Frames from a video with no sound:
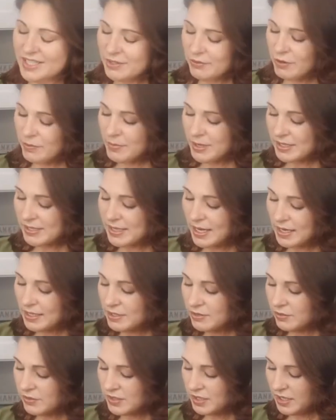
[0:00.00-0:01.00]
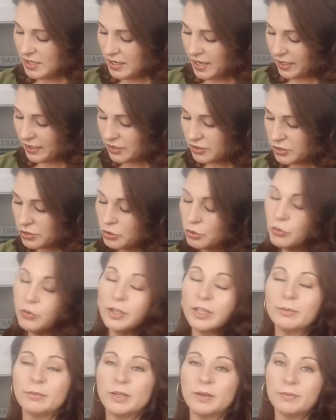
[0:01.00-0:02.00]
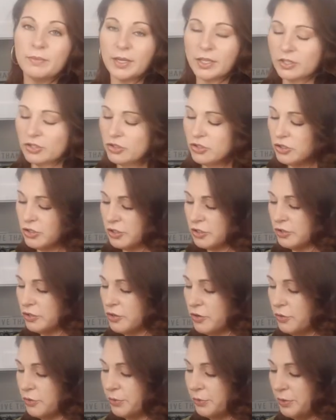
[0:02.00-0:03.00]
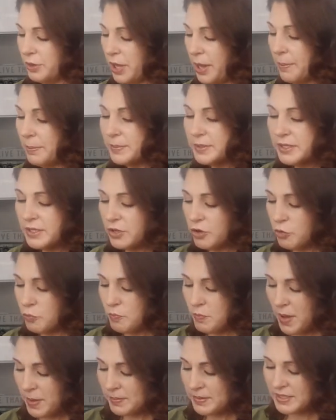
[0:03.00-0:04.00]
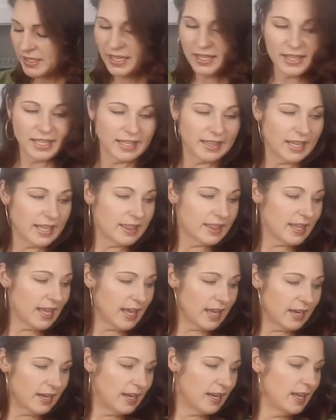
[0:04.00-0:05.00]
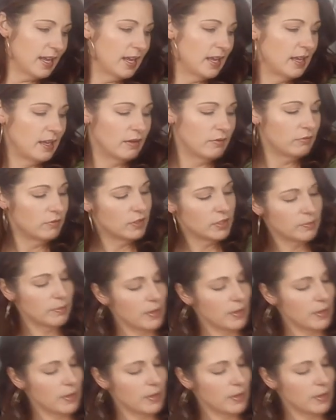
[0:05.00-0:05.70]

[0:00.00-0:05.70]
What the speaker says: so we mix that into a nice creamy mixture. No lumps, no bumps, anything like that. Where's